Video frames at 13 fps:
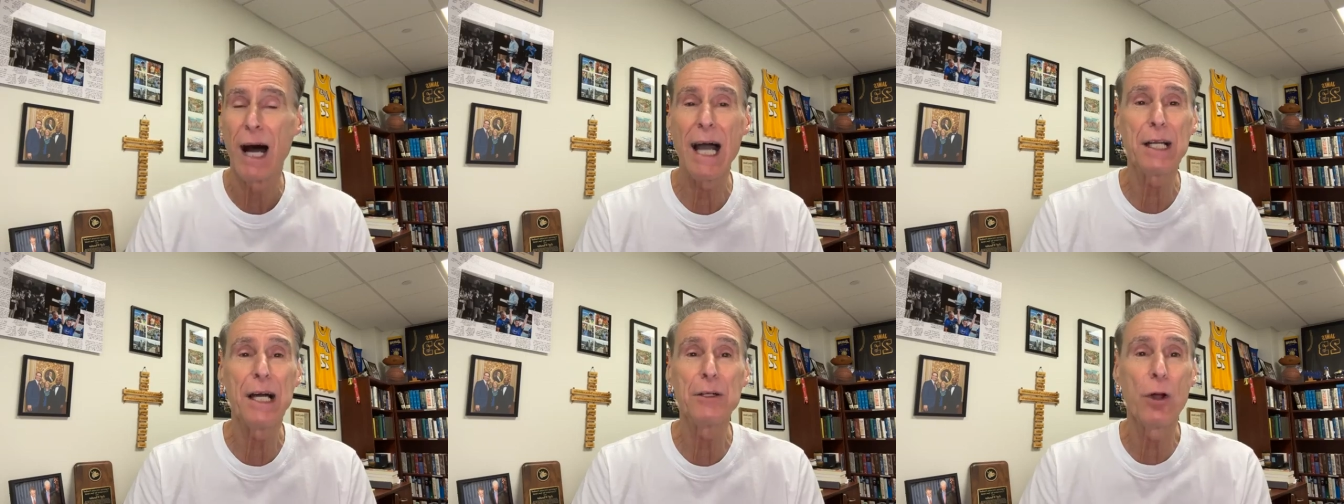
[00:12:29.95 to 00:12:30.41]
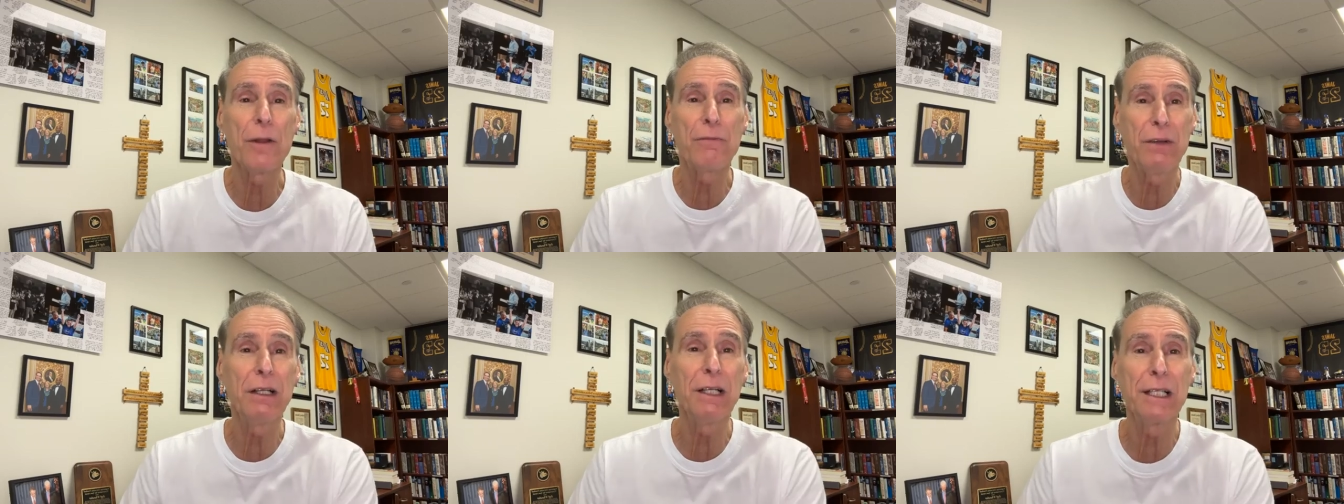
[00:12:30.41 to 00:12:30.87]
I, I know
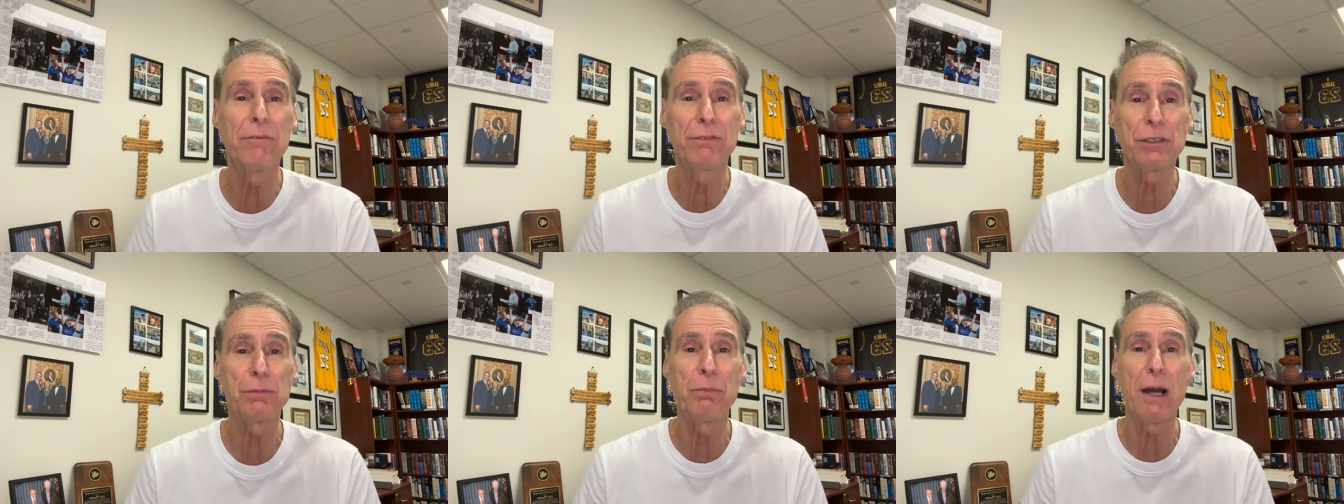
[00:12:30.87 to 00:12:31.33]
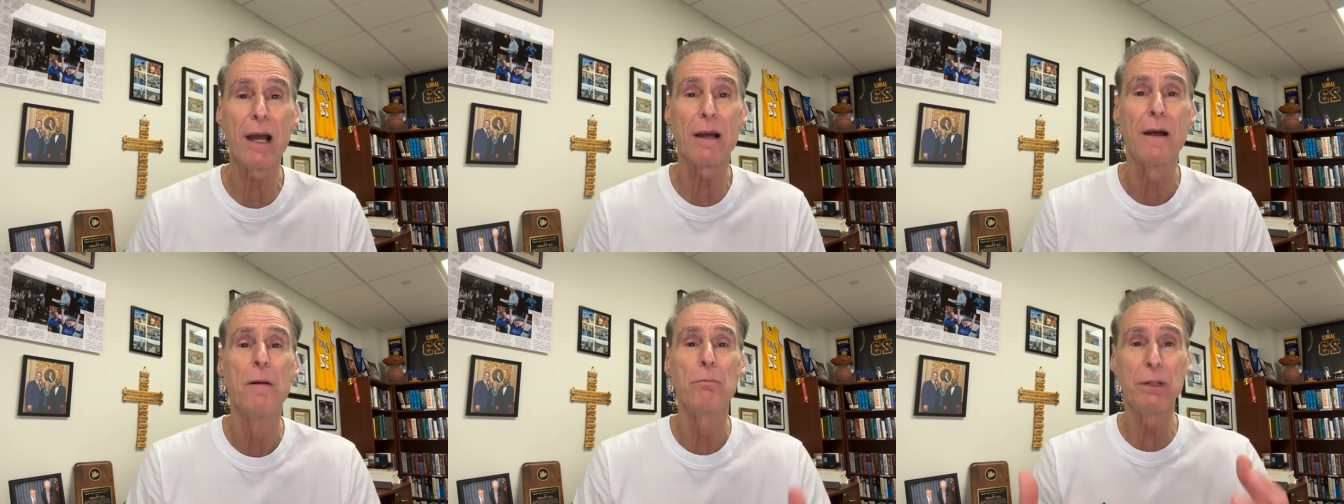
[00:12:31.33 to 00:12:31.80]
the feeling of
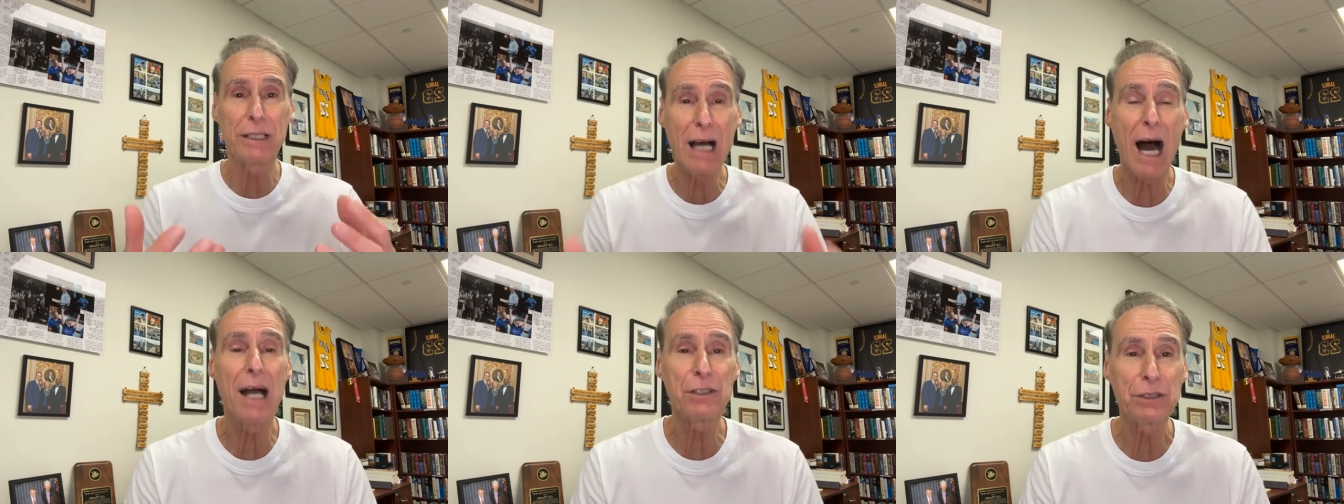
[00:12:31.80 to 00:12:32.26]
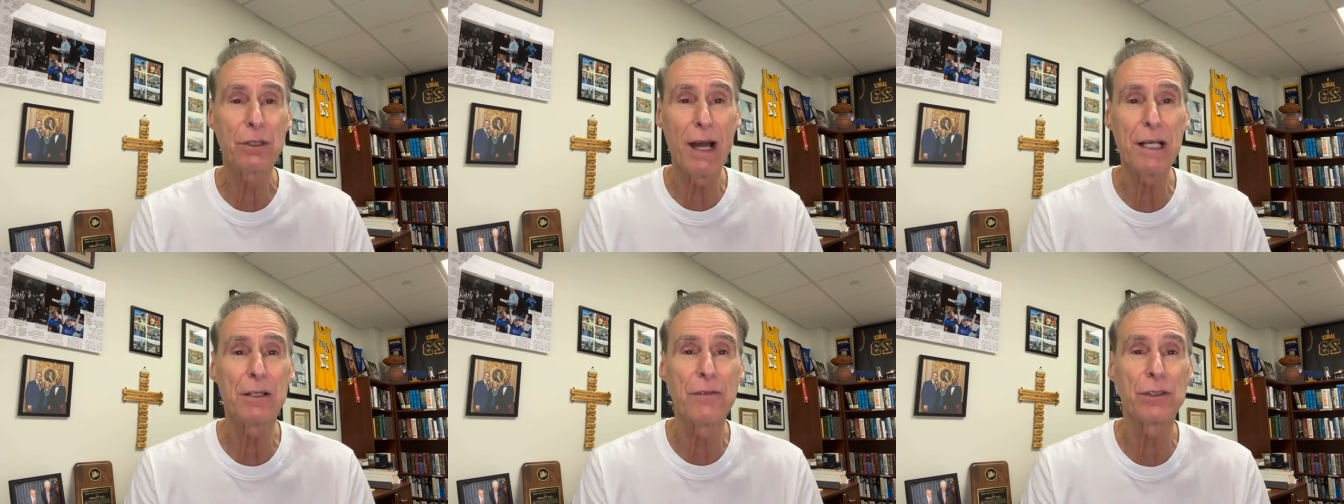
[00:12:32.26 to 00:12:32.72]
despair, but God is
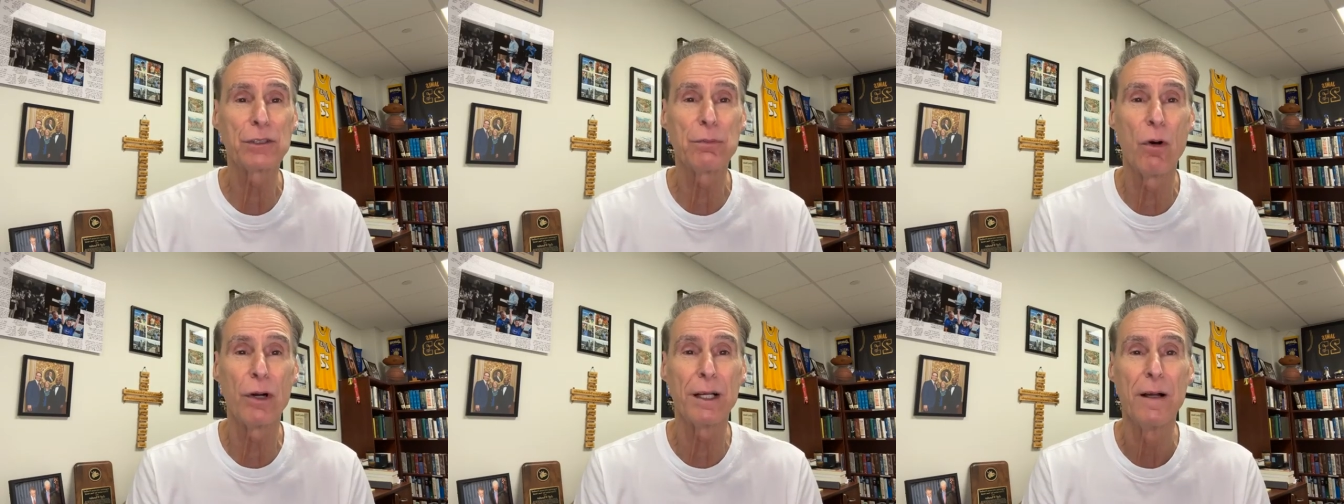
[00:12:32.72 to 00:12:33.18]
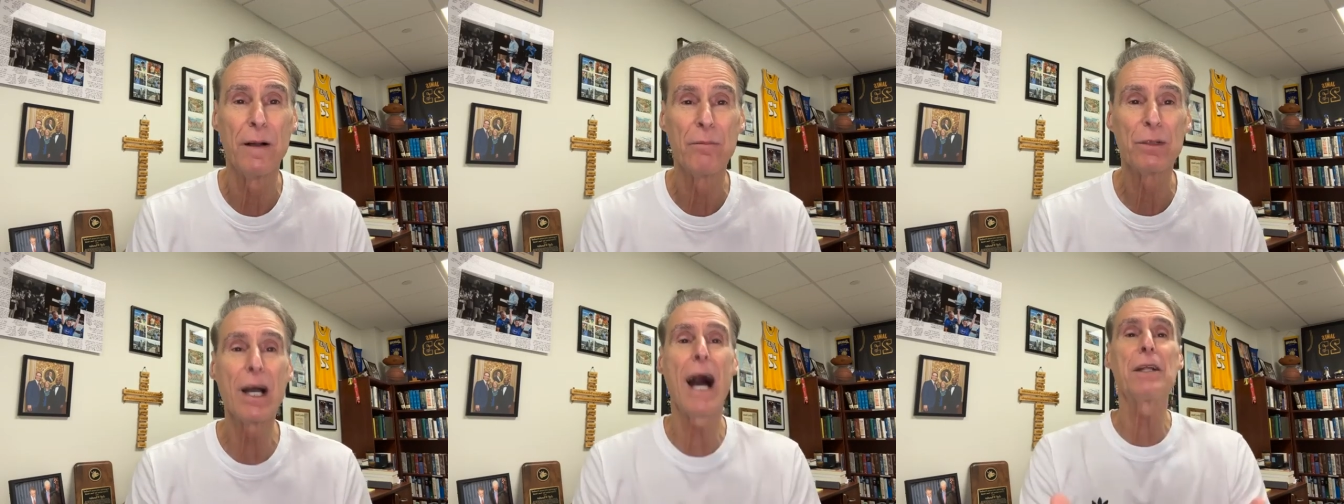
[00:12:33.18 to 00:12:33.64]
greater this morning.
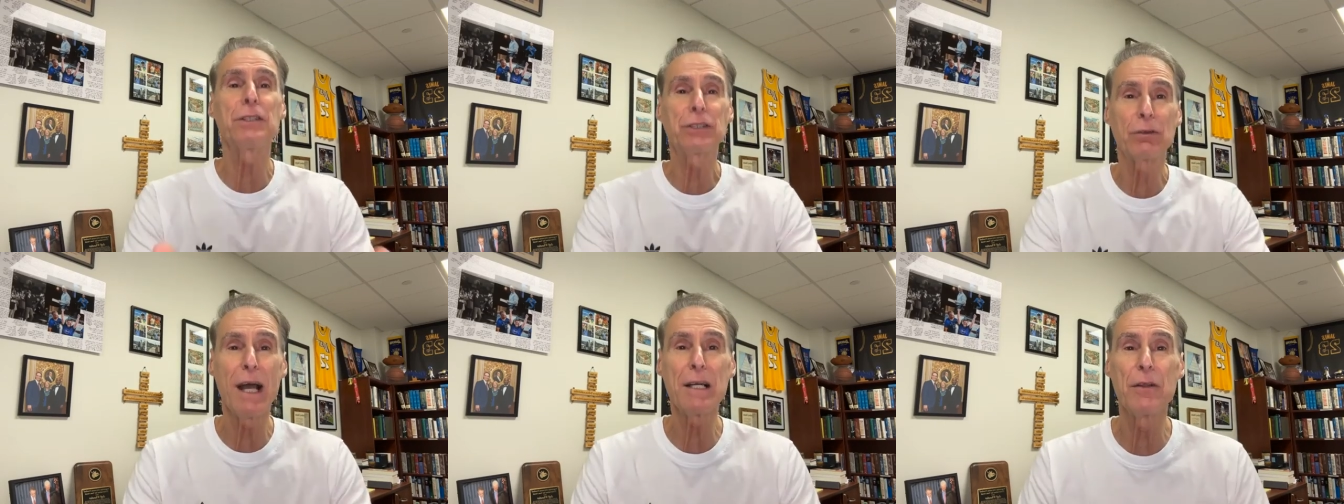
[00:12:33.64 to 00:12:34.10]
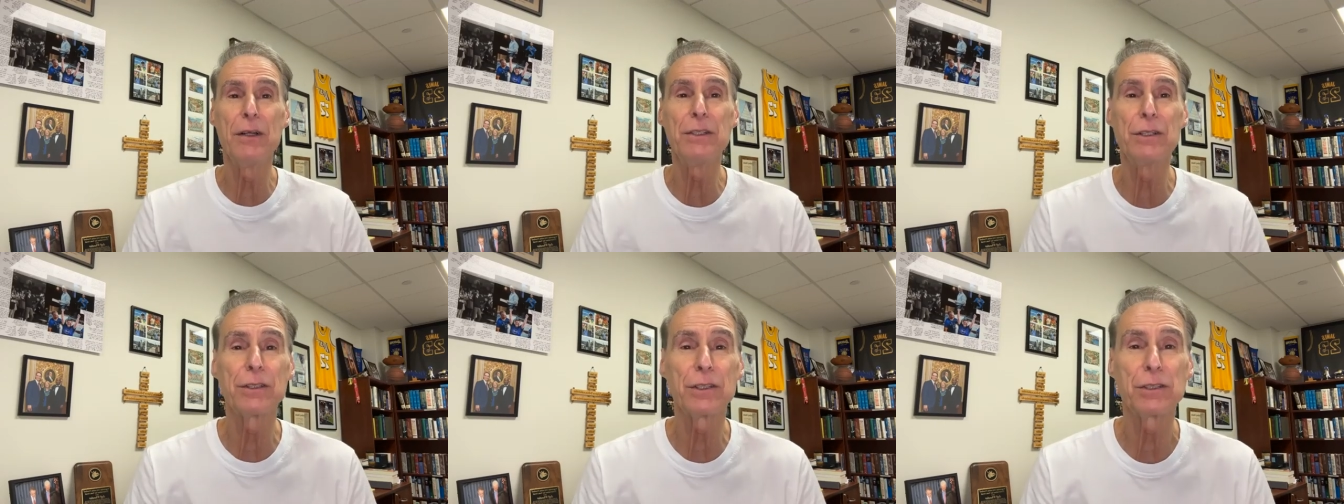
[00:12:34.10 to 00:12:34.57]
God is greater
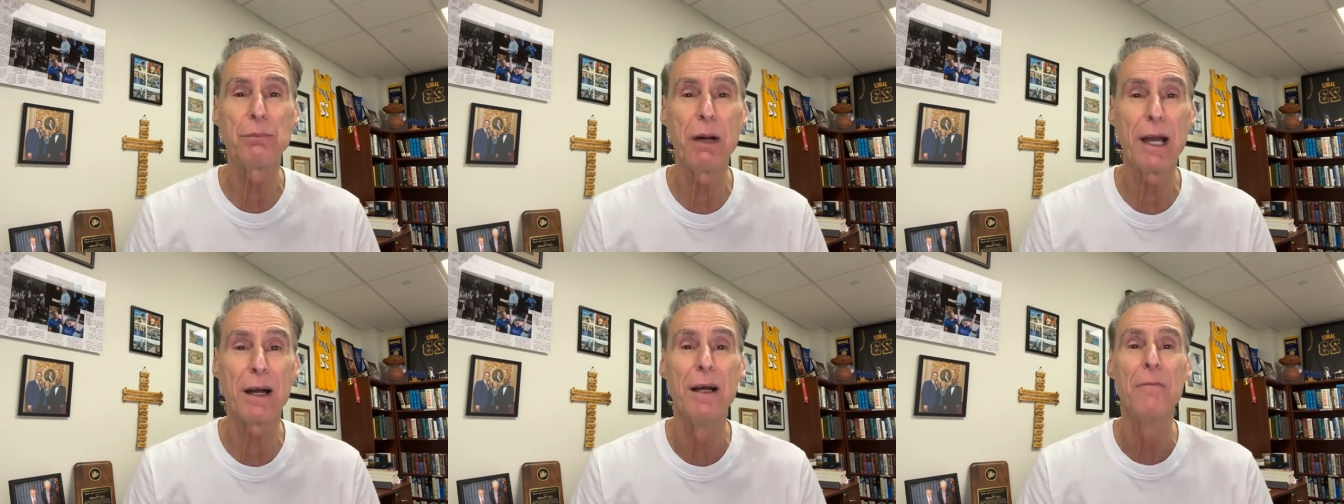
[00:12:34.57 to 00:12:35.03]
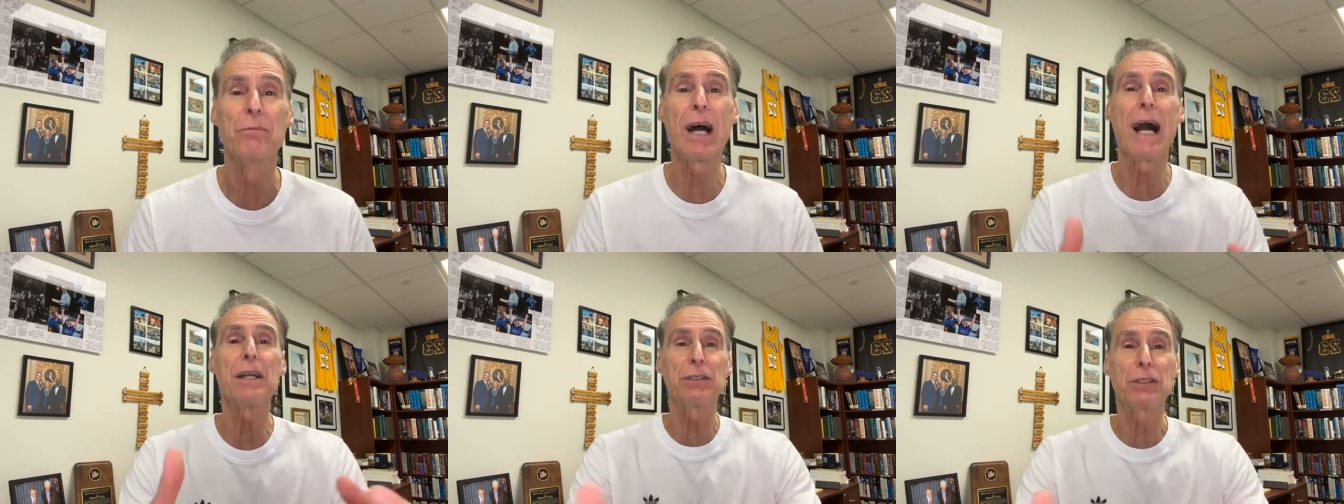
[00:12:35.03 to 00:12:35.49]
than your despair.
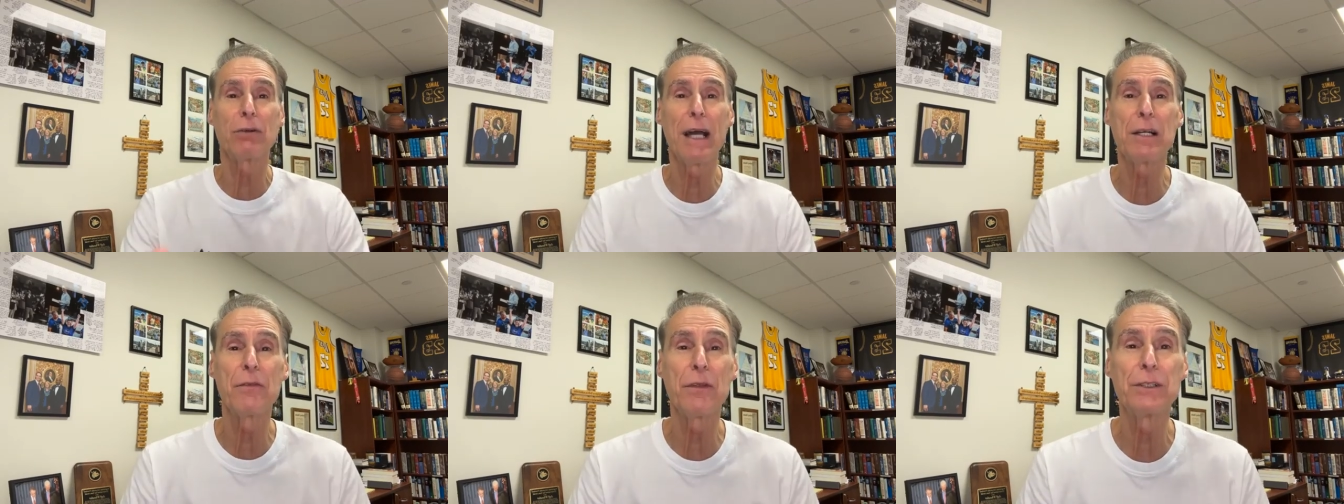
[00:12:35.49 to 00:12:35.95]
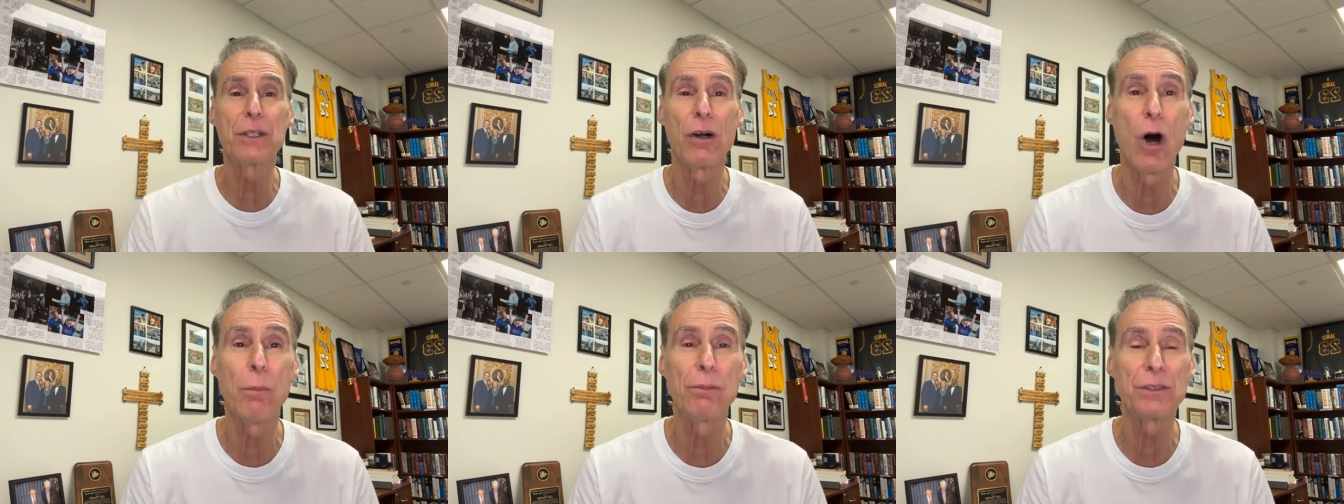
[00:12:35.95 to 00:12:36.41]
God is greater than
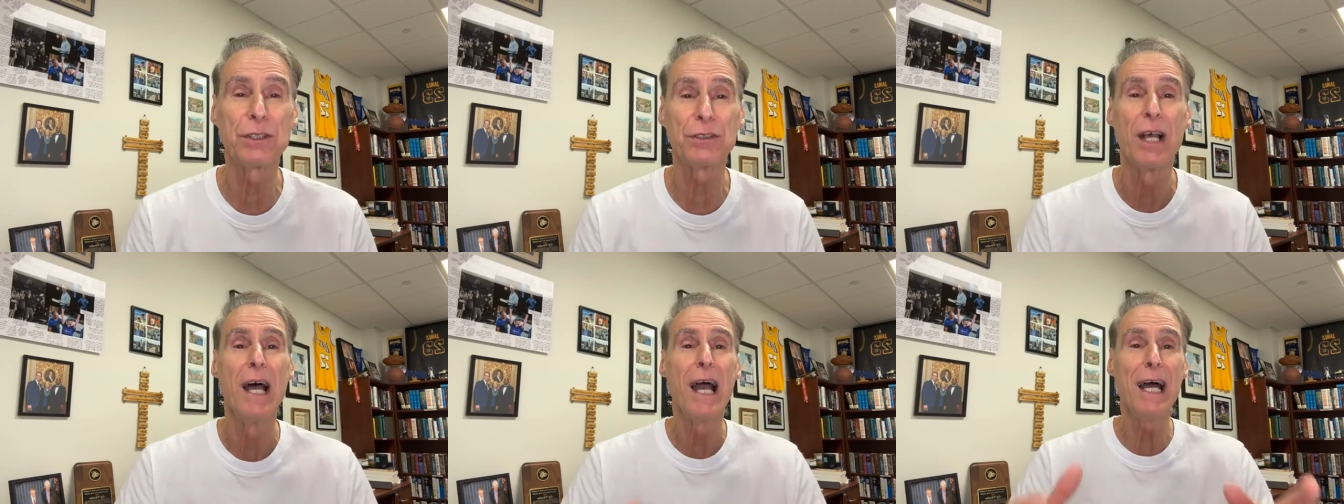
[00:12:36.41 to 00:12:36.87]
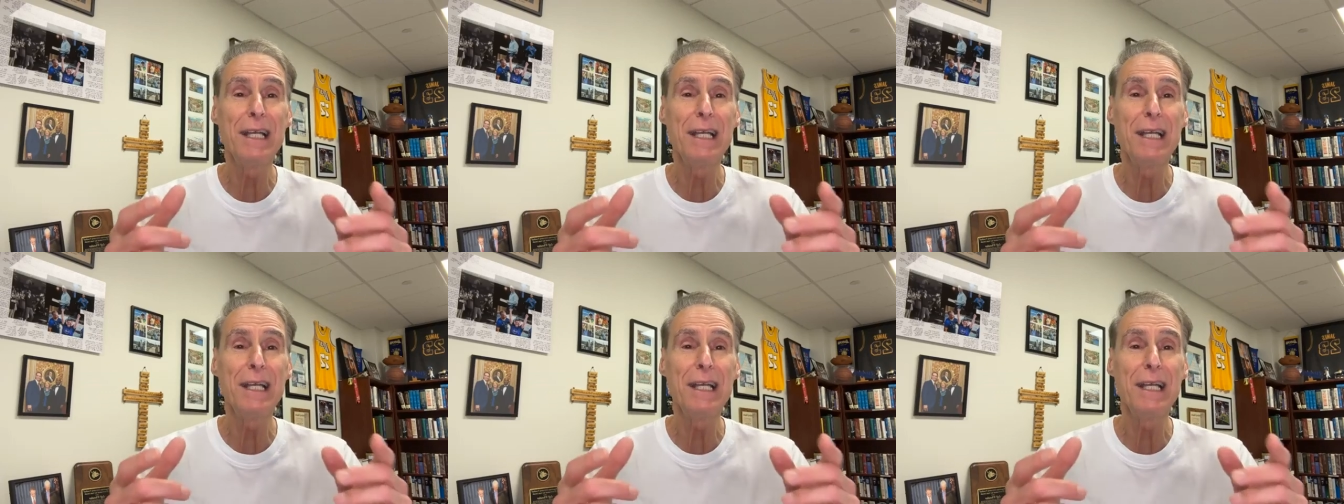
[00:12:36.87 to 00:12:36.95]
your hopelessness.